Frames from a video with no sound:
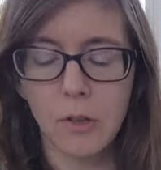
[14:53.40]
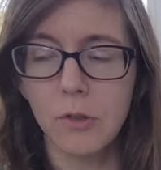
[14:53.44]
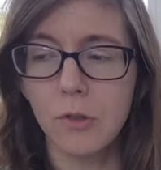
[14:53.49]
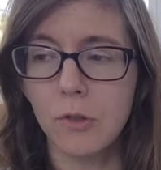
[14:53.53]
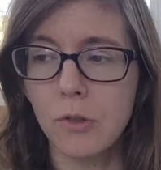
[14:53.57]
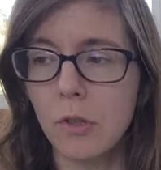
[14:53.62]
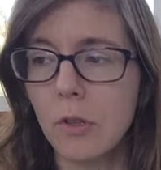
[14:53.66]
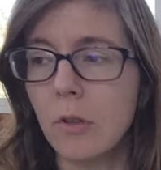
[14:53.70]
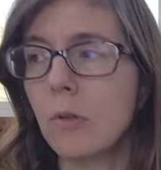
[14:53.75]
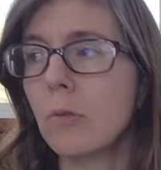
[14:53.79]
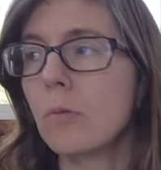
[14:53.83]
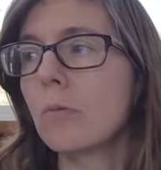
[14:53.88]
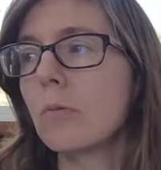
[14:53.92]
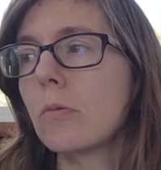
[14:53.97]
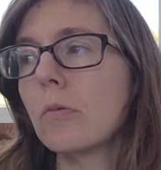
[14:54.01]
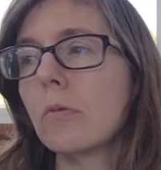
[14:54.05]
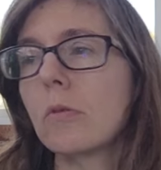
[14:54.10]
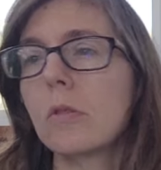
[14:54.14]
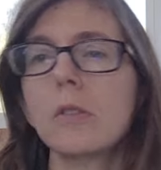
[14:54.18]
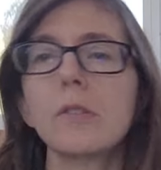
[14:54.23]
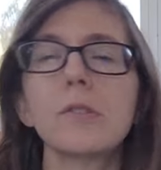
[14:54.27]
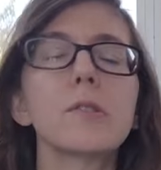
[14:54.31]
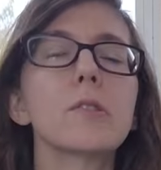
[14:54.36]
So
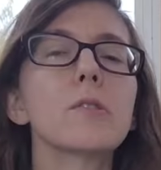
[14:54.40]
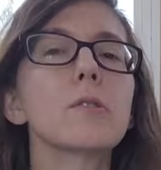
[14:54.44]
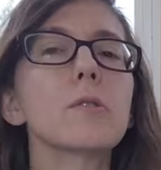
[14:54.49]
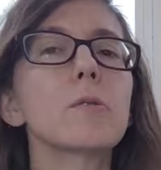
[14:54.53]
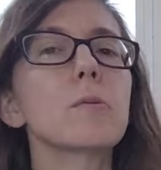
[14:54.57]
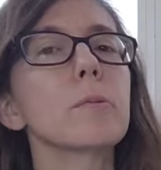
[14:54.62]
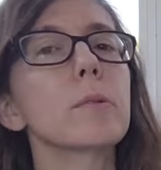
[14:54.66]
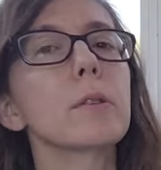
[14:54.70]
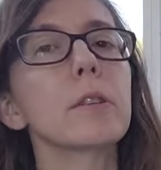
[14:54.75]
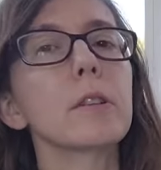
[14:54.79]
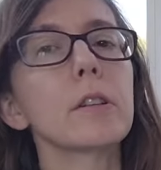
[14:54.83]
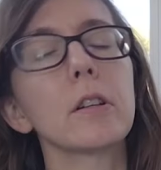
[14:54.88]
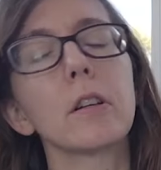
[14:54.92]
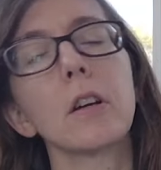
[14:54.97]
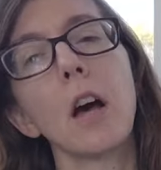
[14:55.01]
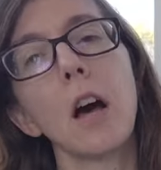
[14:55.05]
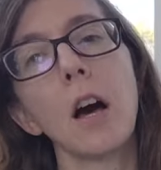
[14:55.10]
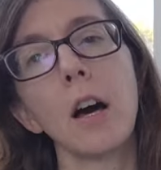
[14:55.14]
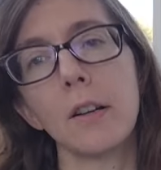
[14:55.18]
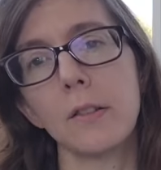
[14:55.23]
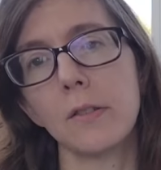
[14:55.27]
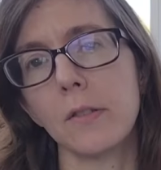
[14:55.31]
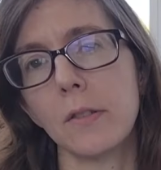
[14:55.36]
this isn't really a
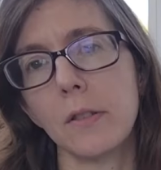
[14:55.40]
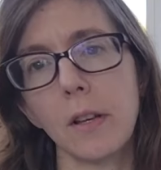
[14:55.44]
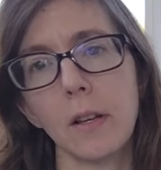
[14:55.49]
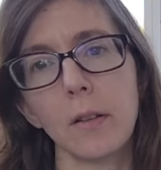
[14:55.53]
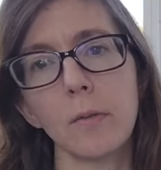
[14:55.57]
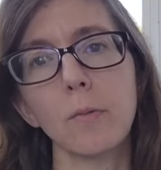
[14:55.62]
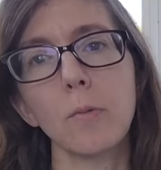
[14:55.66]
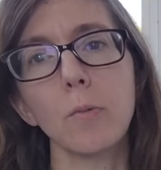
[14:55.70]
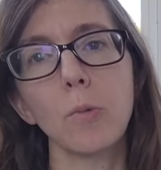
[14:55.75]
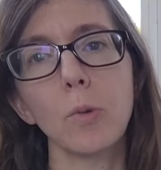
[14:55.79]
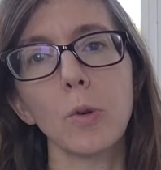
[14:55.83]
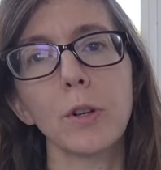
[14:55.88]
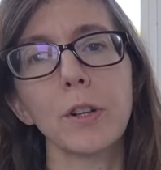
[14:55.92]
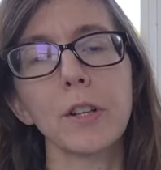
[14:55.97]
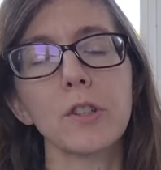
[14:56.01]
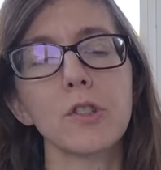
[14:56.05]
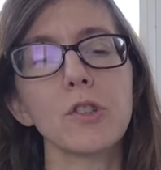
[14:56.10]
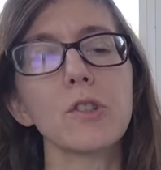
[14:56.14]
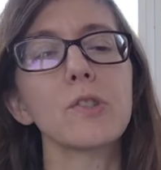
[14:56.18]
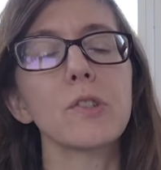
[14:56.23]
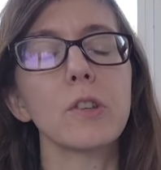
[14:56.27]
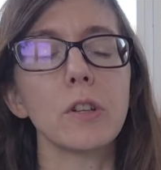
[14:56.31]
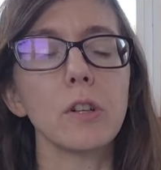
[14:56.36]
content warning,
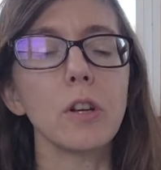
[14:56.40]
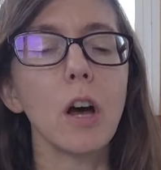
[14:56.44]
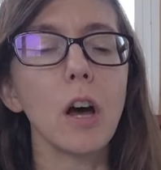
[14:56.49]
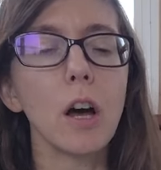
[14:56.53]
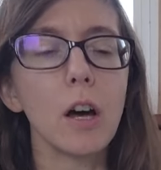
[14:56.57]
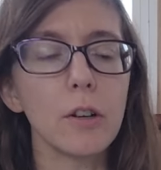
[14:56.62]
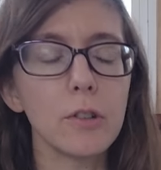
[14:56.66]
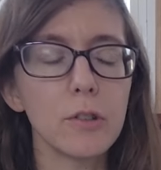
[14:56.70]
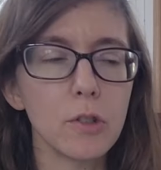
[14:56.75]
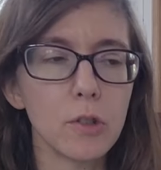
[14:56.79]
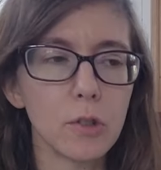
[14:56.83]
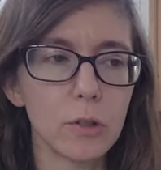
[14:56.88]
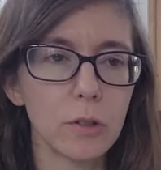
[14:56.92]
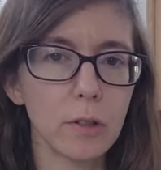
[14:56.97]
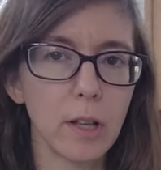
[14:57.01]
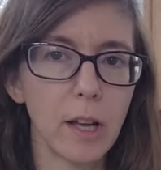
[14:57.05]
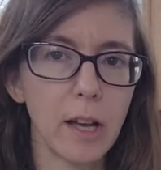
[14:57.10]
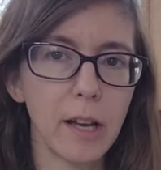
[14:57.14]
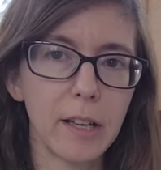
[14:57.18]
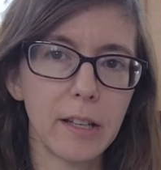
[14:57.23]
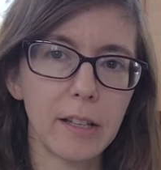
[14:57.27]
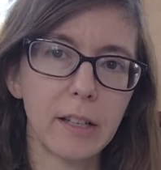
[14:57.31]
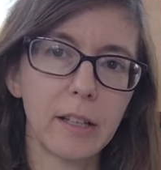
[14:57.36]
just an
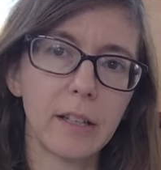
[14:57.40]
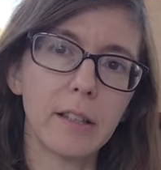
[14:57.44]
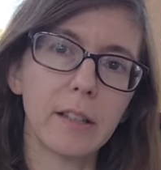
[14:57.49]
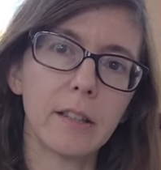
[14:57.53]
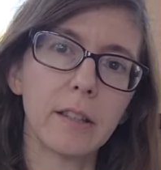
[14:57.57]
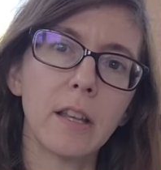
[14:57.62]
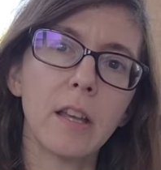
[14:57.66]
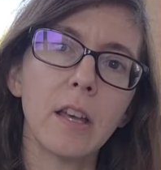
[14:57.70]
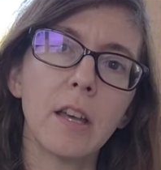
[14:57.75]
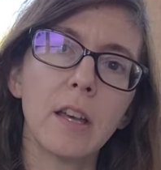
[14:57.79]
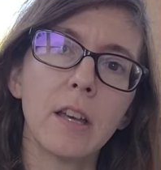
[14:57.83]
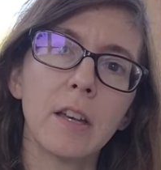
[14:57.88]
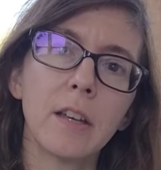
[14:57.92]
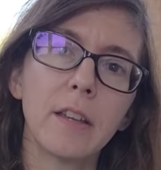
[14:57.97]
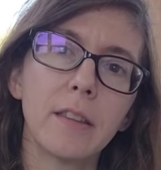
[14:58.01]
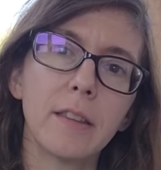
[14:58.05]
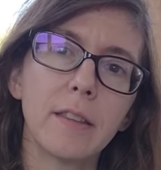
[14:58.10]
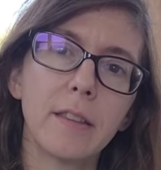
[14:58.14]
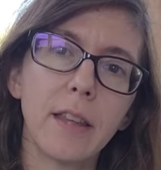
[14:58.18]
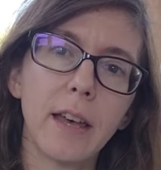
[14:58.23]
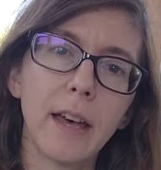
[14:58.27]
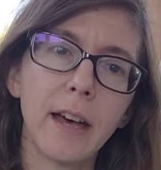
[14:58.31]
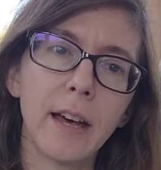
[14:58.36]
underlining
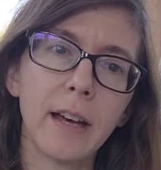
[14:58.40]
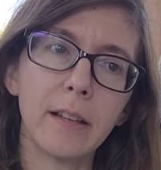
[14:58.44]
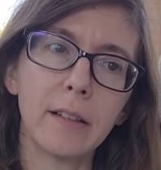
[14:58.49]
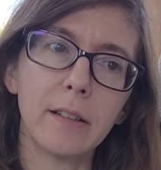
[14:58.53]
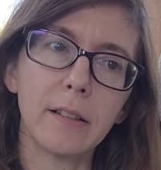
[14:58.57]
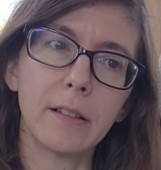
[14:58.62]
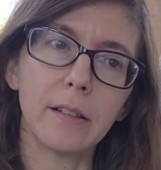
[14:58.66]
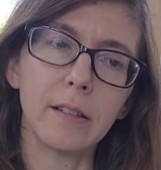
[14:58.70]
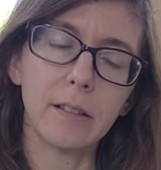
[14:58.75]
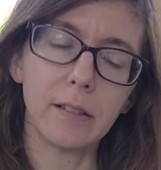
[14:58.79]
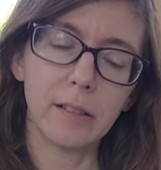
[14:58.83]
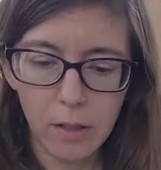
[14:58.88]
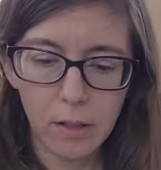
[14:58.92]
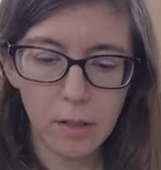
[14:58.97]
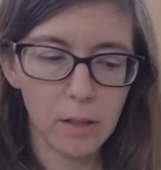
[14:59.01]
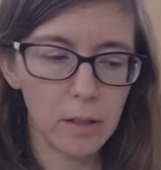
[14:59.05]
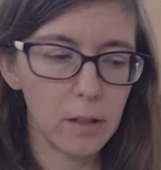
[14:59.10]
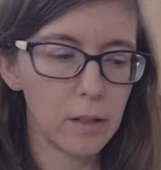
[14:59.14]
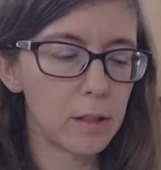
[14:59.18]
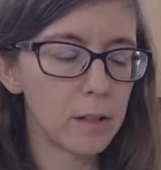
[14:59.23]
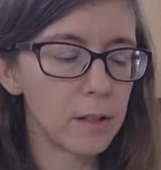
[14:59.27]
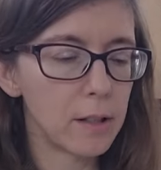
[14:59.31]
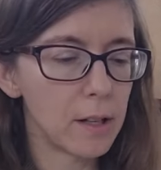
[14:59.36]
that
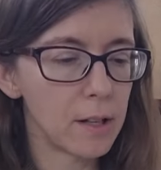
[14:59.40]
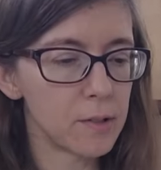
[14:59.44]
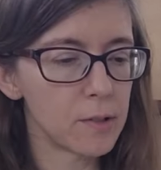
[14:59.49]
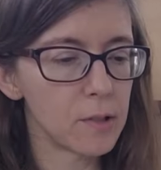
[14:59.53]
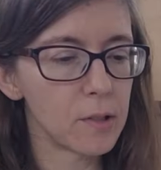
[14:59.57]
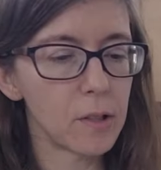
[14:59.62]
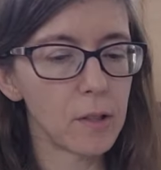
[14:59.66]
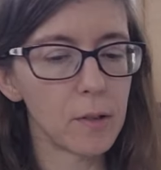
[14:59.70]
yes,